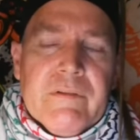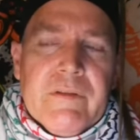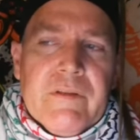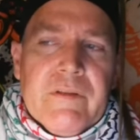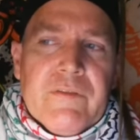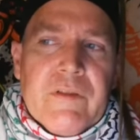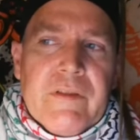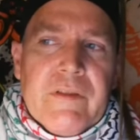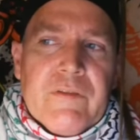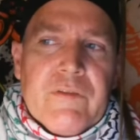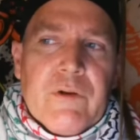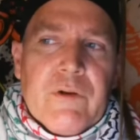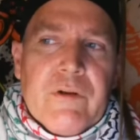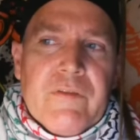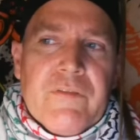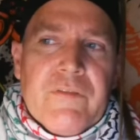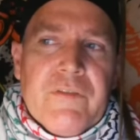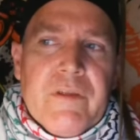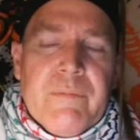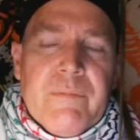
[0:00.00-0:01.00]
he said they
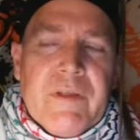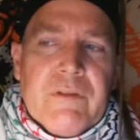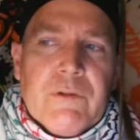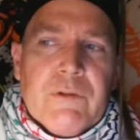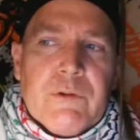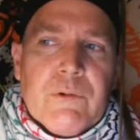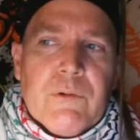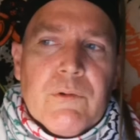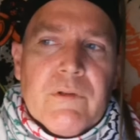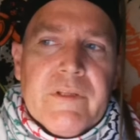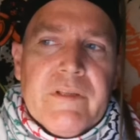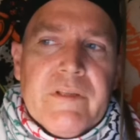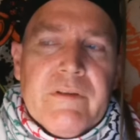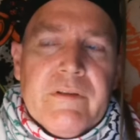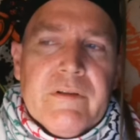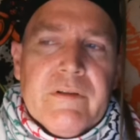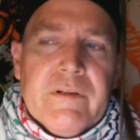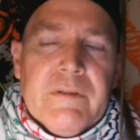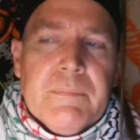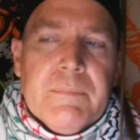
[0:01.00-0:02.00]
started seeming literally,
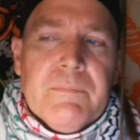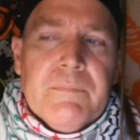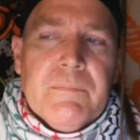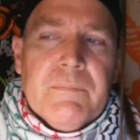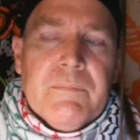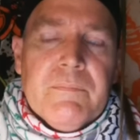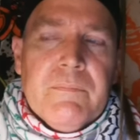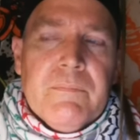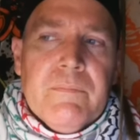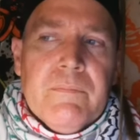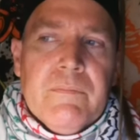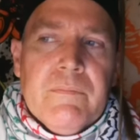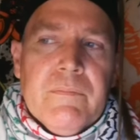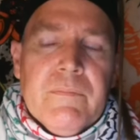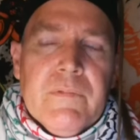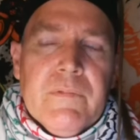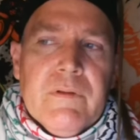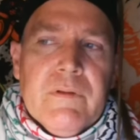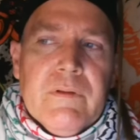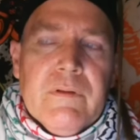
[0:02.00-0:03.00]
you know,
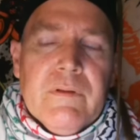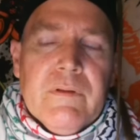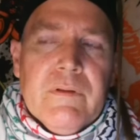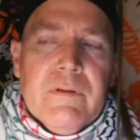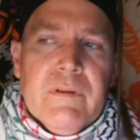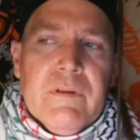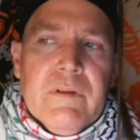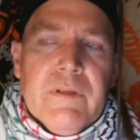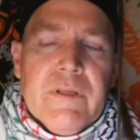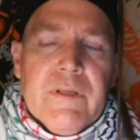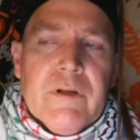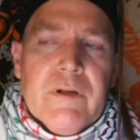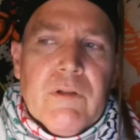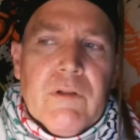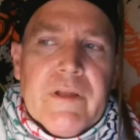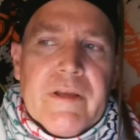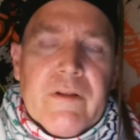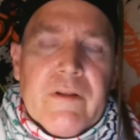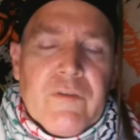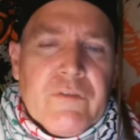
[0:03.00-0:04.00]

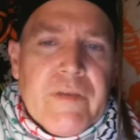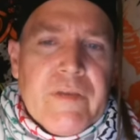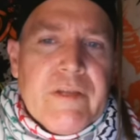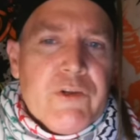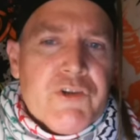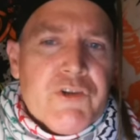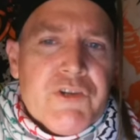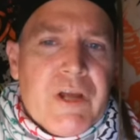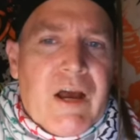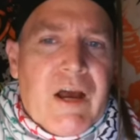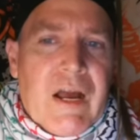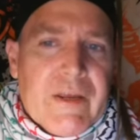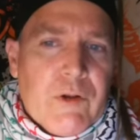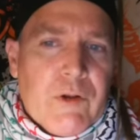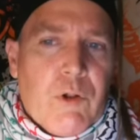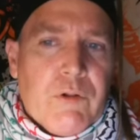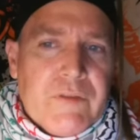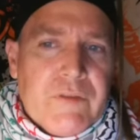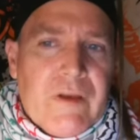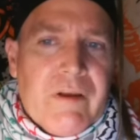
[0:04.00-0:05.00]
like in a state of shock at all